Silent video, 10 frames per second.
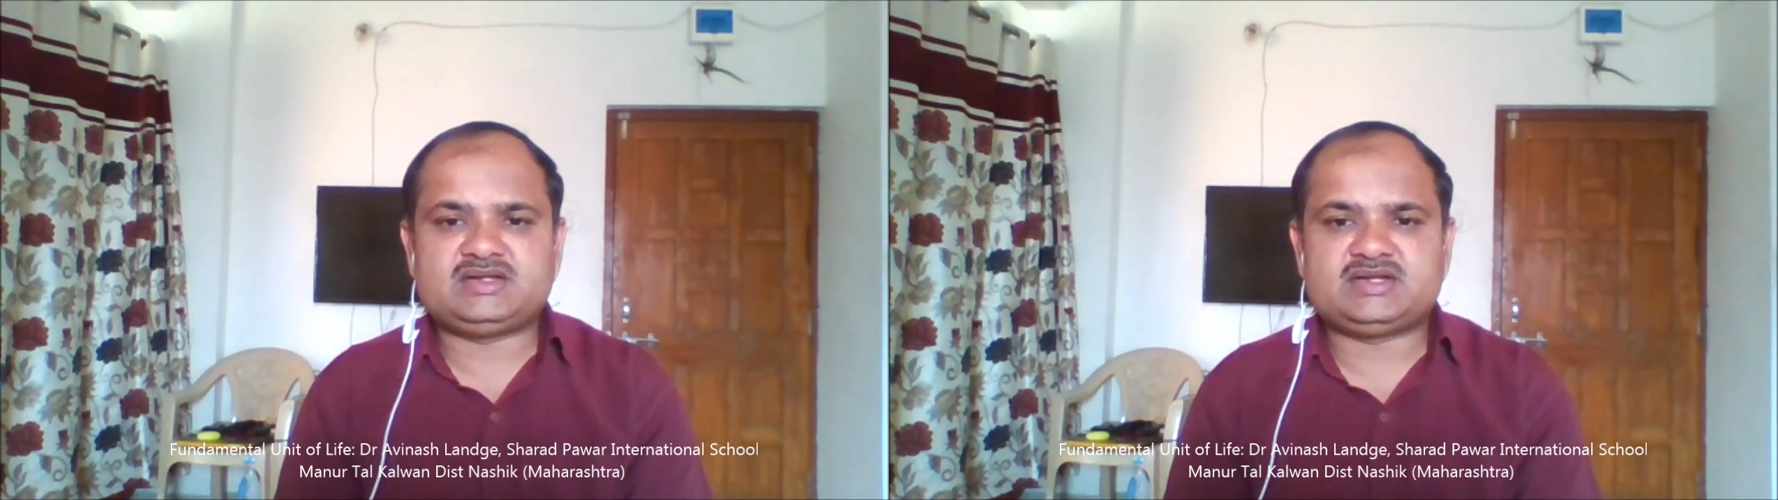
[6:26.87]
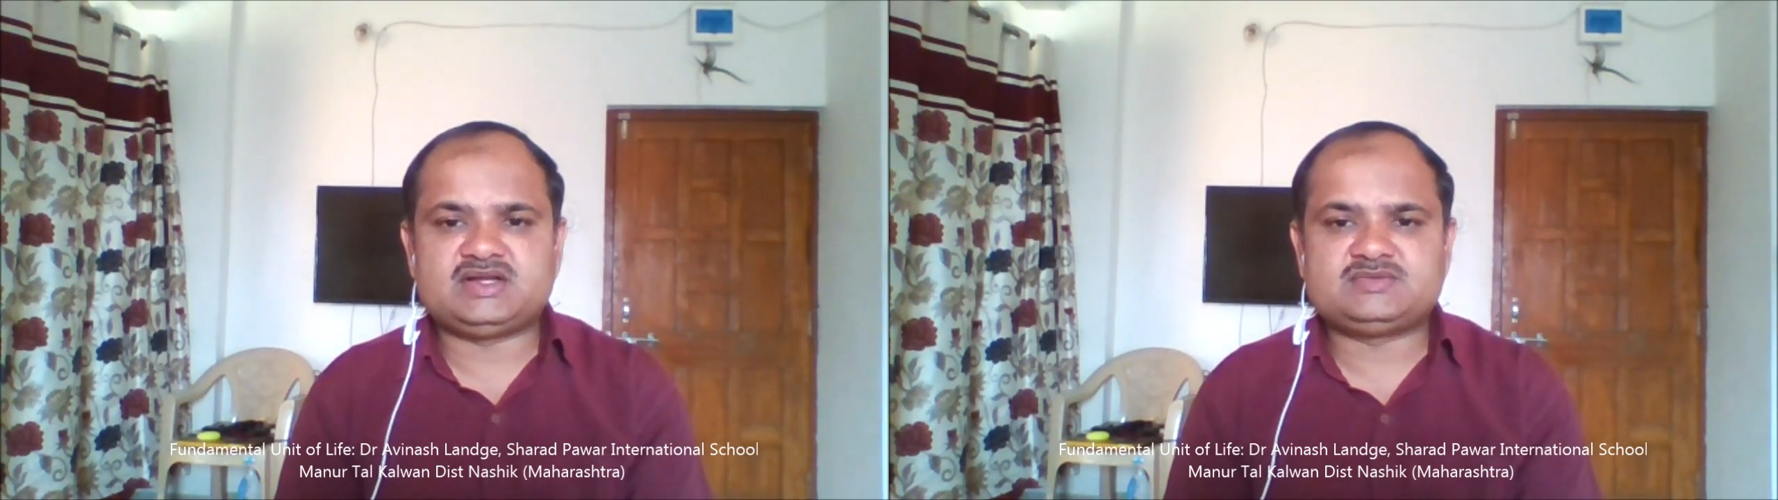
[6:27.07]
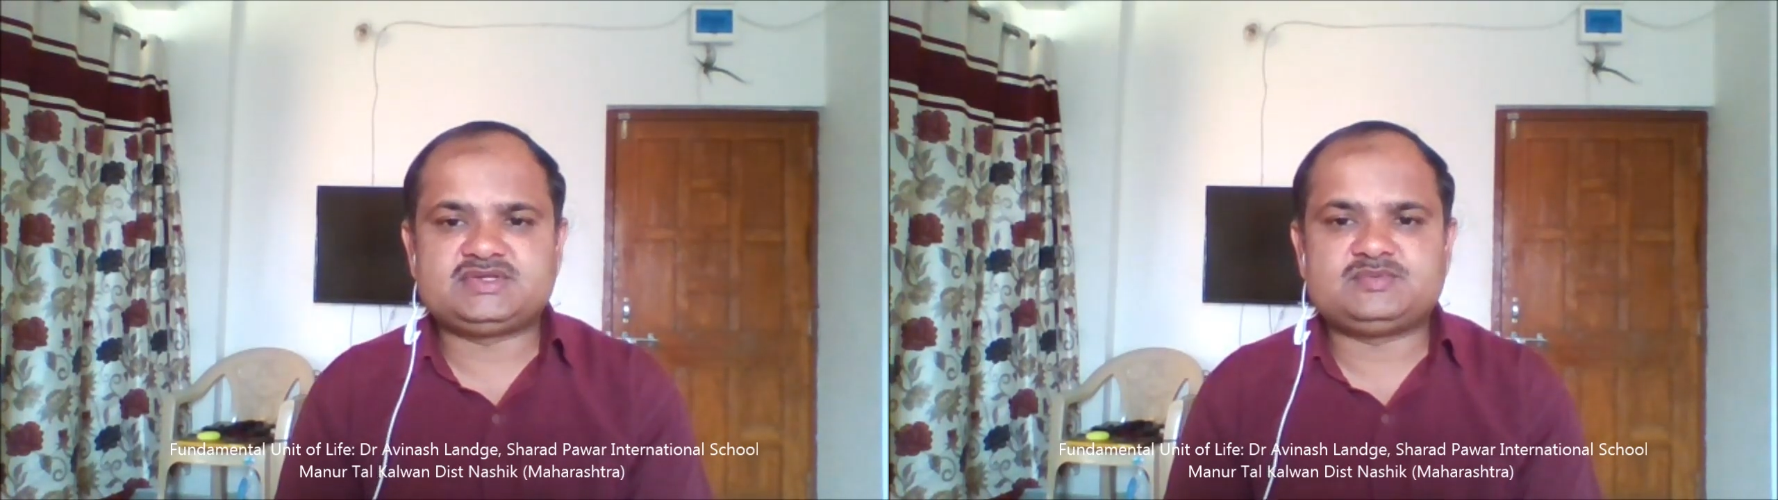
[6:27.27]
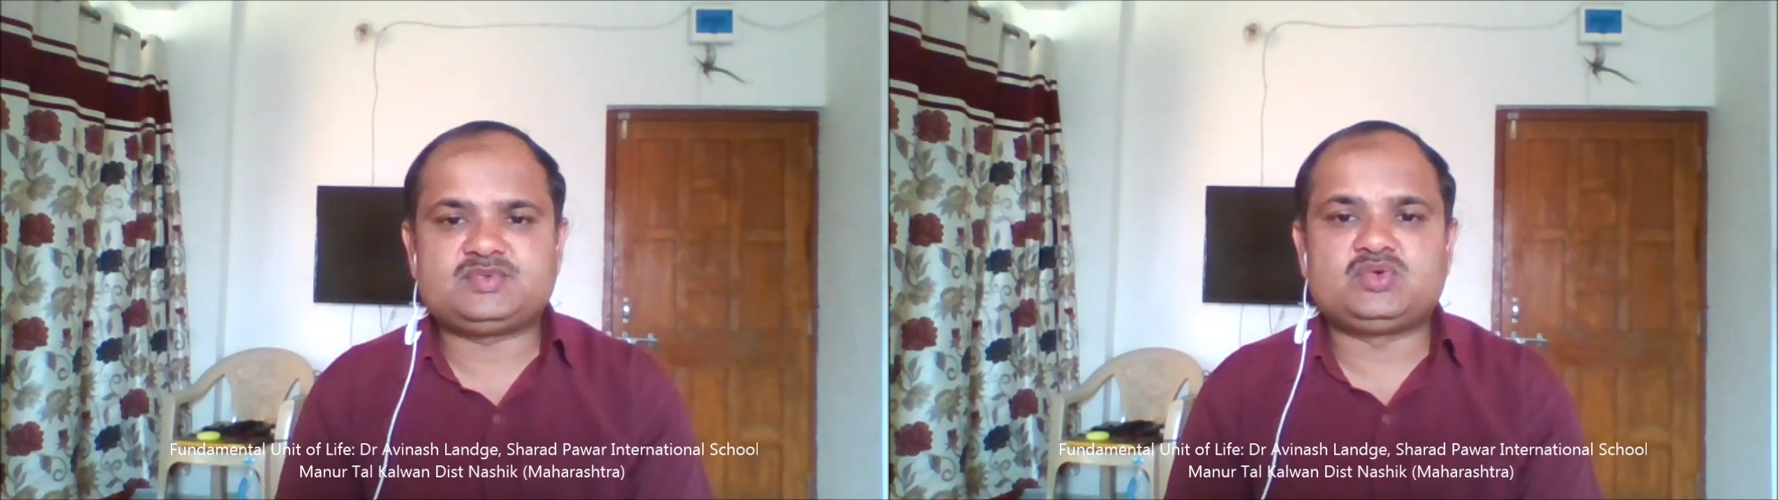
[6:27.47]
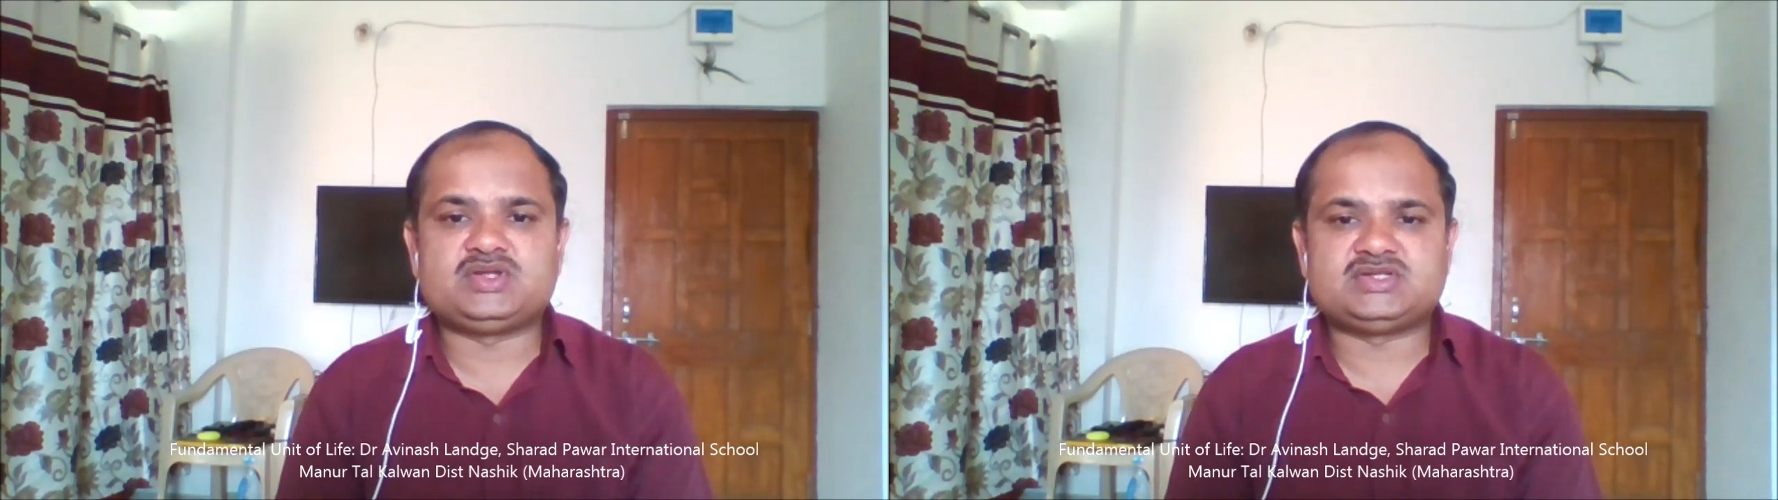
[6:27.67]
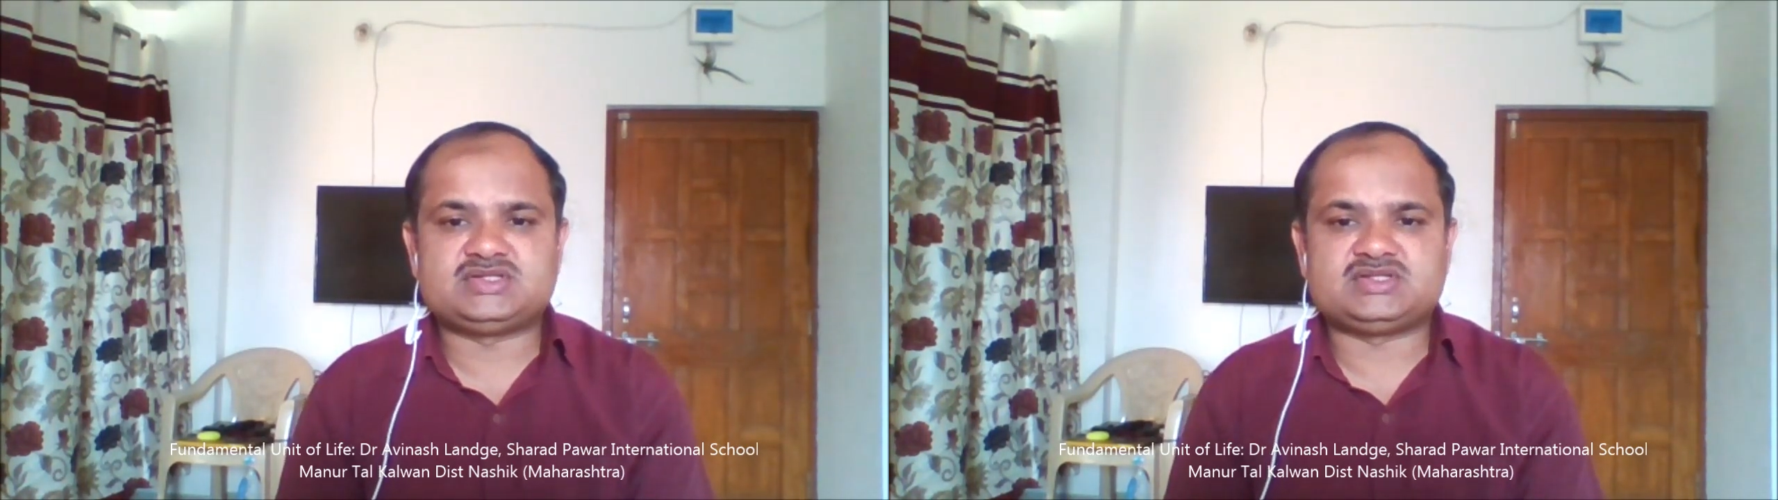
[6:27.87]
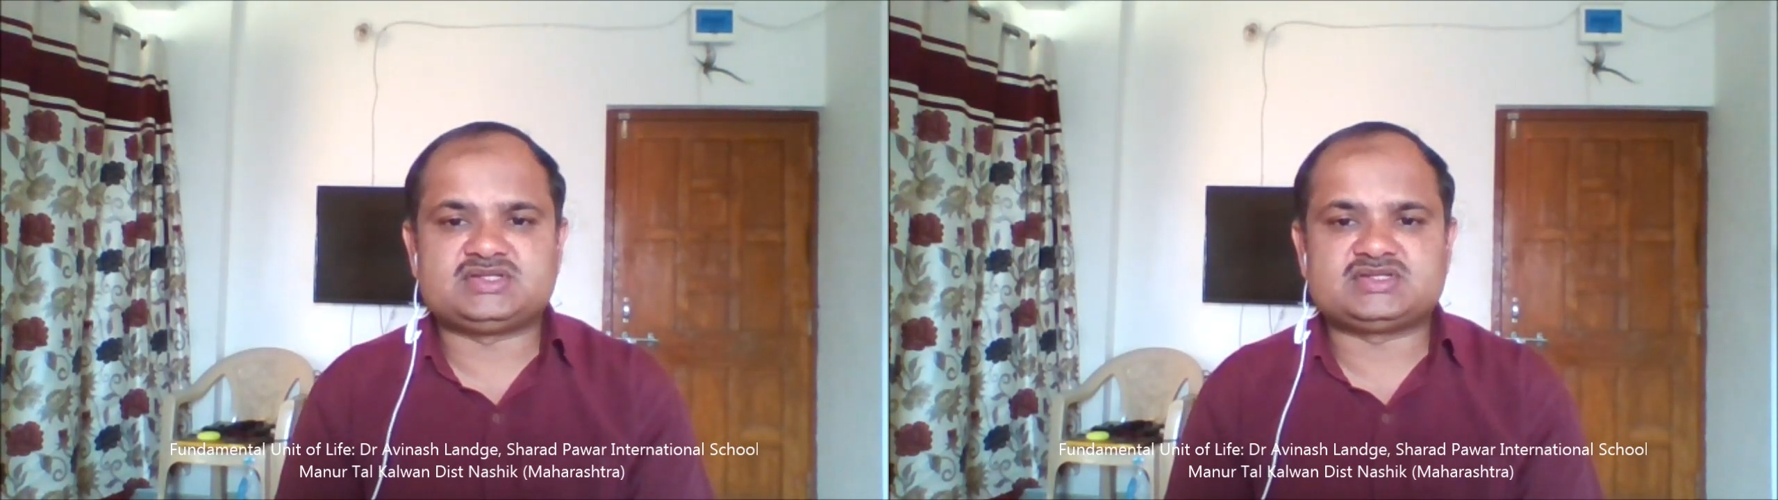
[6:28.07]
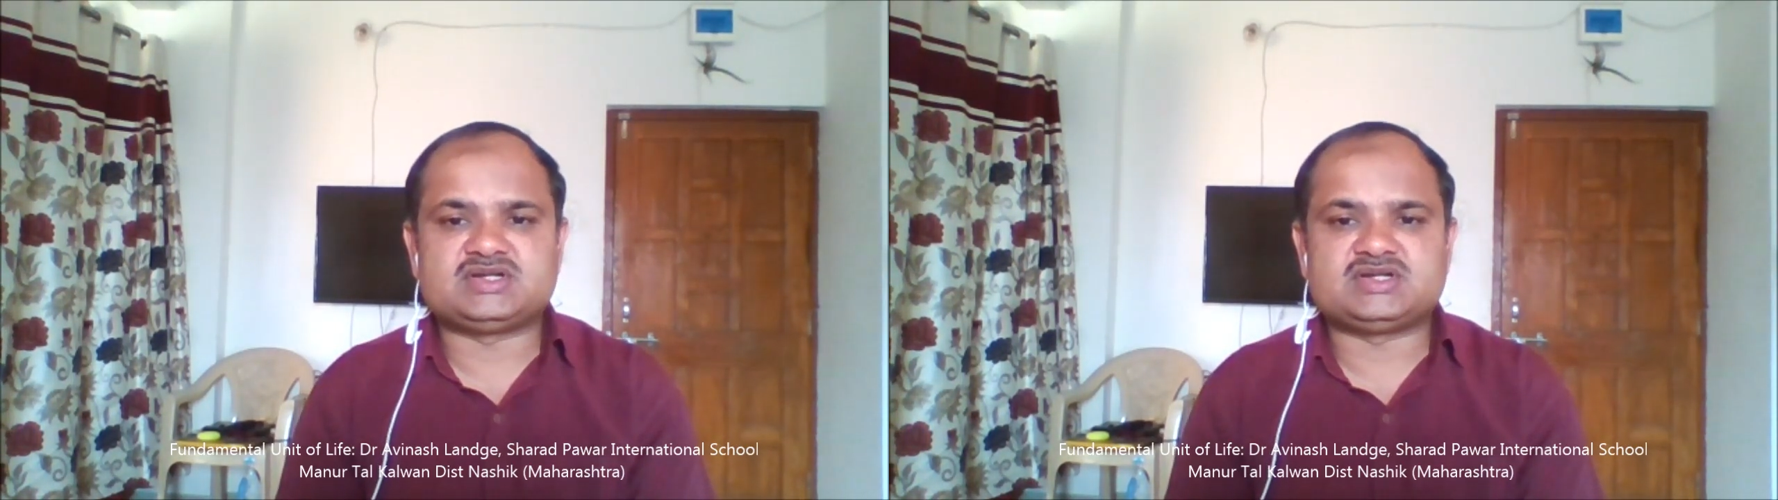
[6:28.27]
it helps in protein synthesis,